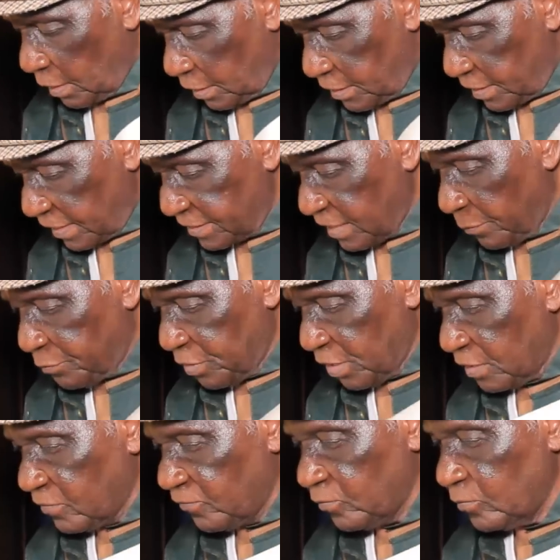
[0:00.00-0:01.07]
He just
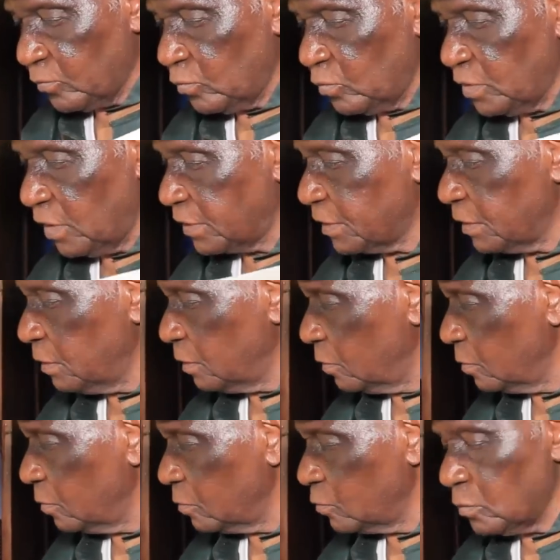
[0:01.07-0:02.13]
appeared that
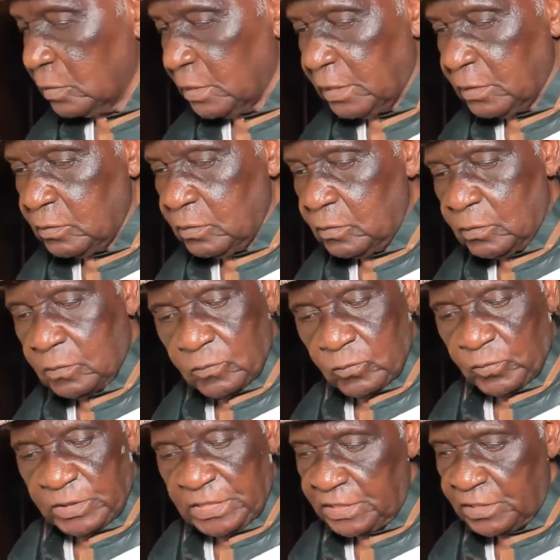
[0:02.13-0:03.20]

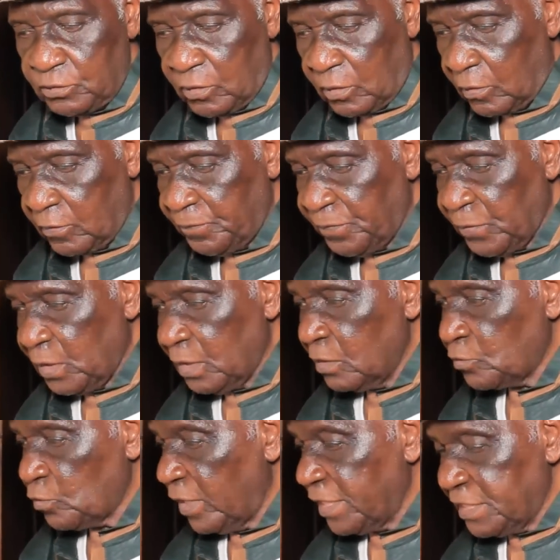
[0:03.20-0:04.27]
we didn't know.
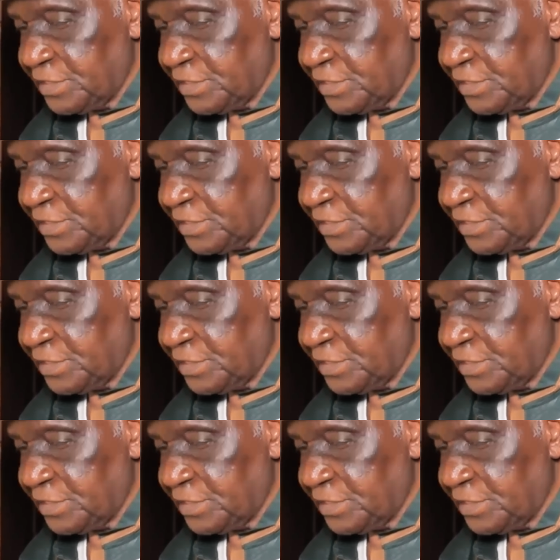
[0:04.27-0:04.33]
So I